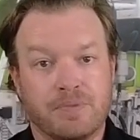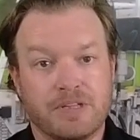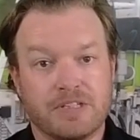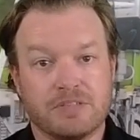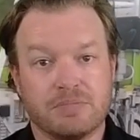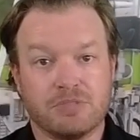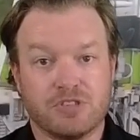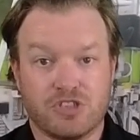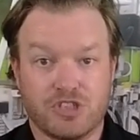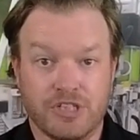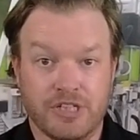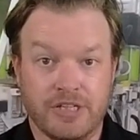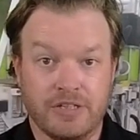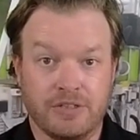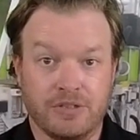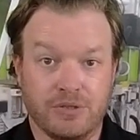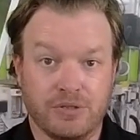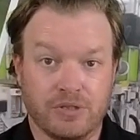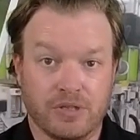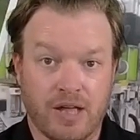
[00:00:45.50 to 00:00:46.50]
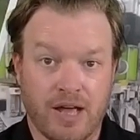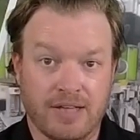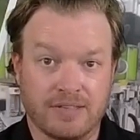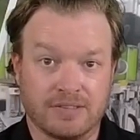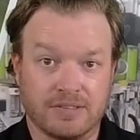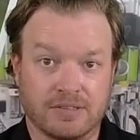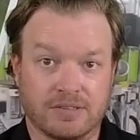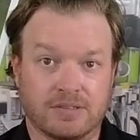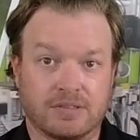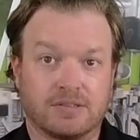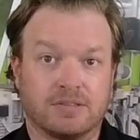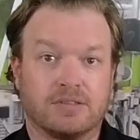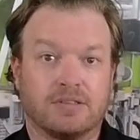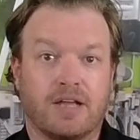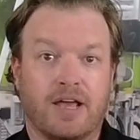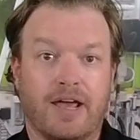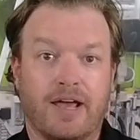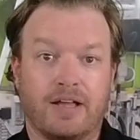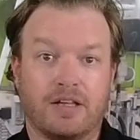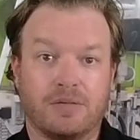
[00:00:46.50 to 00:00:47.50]
This machine utilizes
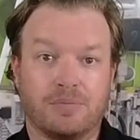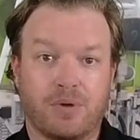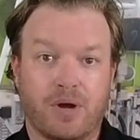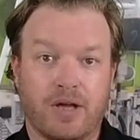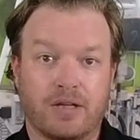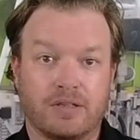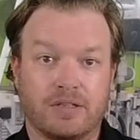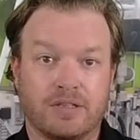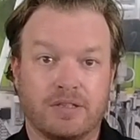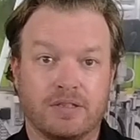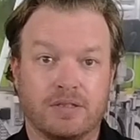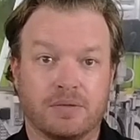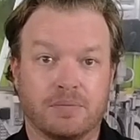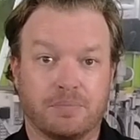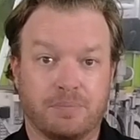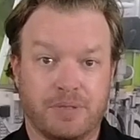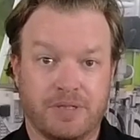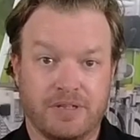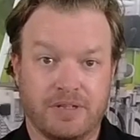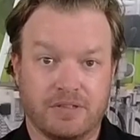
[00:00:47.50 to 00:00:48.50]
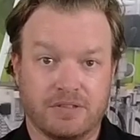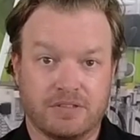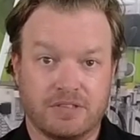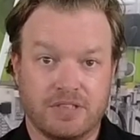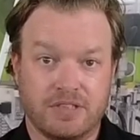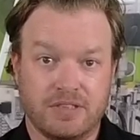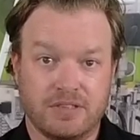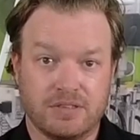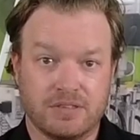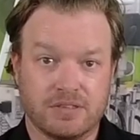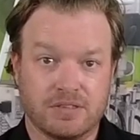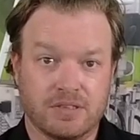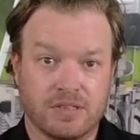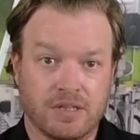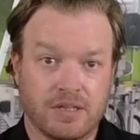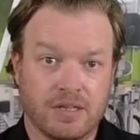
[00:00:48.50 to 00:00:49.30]
Allen Bradley PLCs,